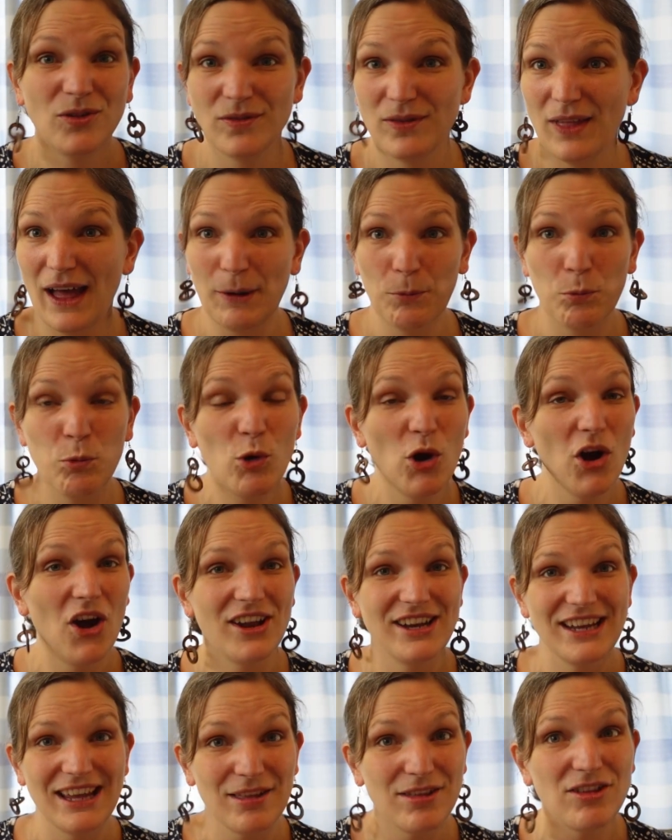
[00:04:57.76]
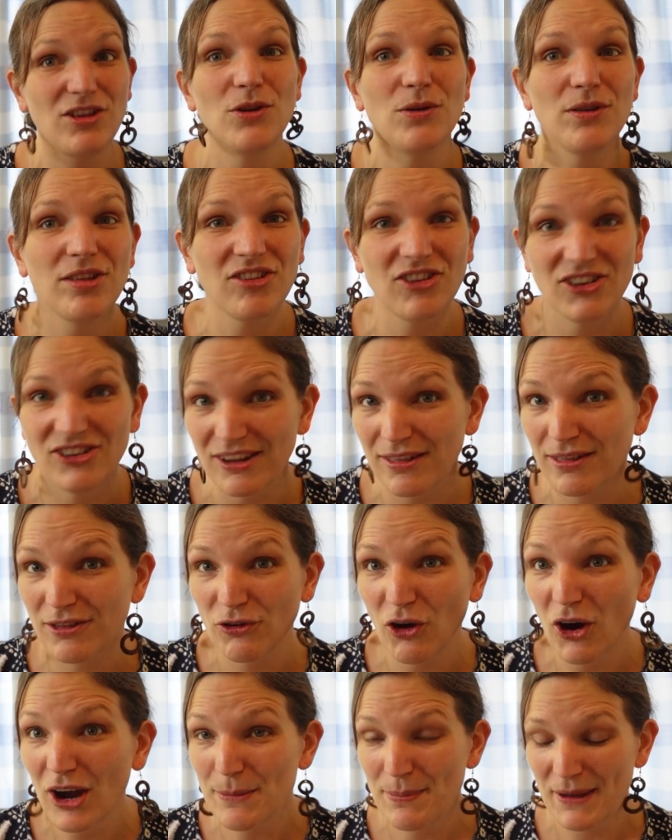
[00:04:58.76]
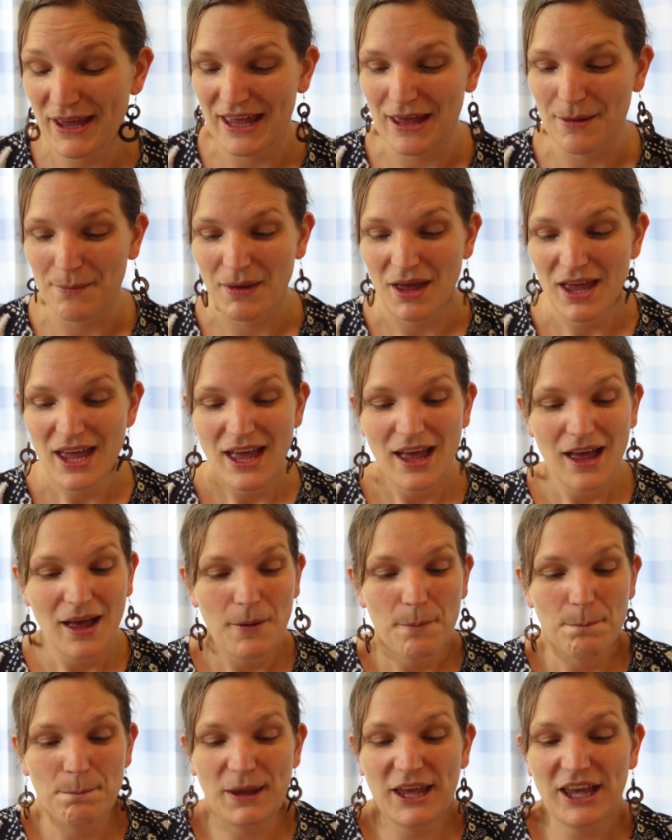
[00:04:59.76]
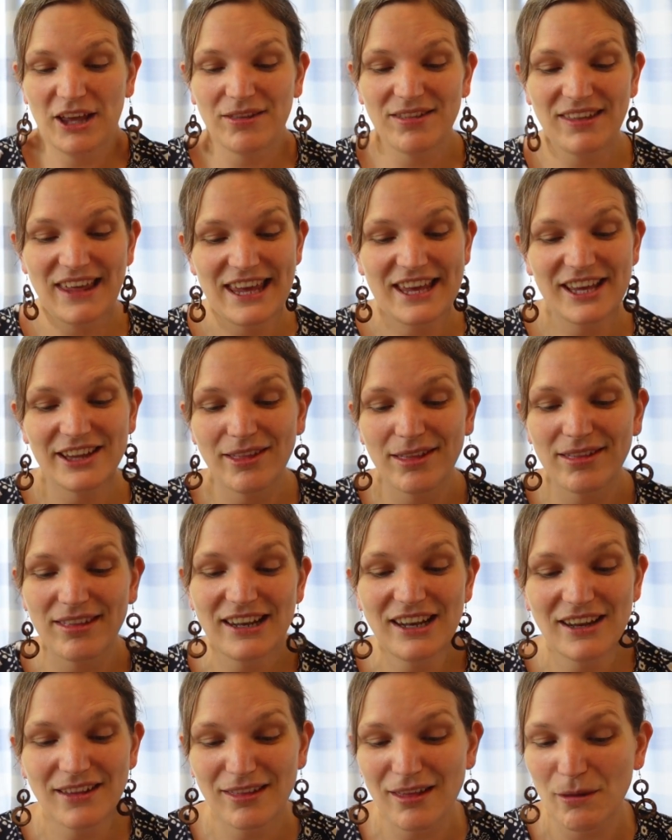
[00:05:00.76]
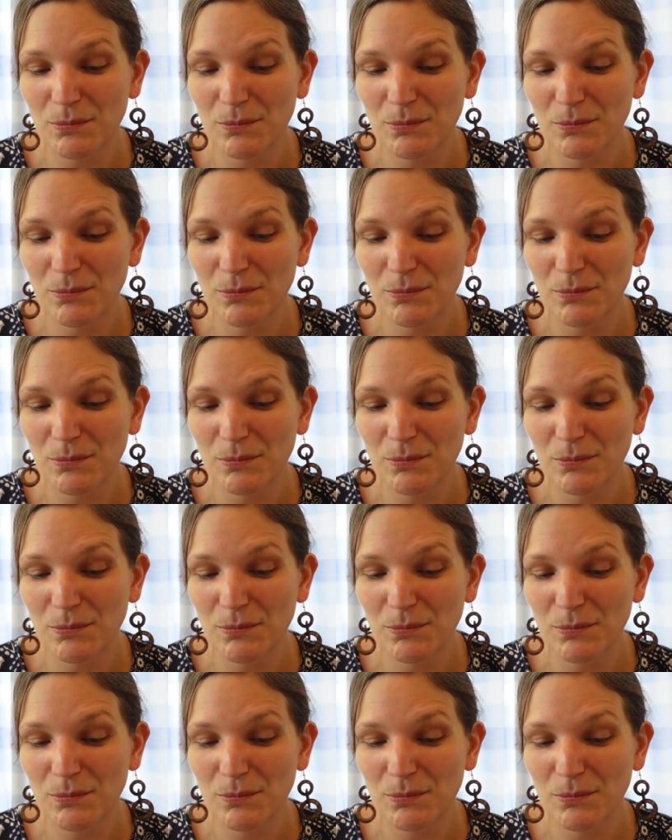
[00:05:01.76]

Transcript: that word is used to describe him. because he considers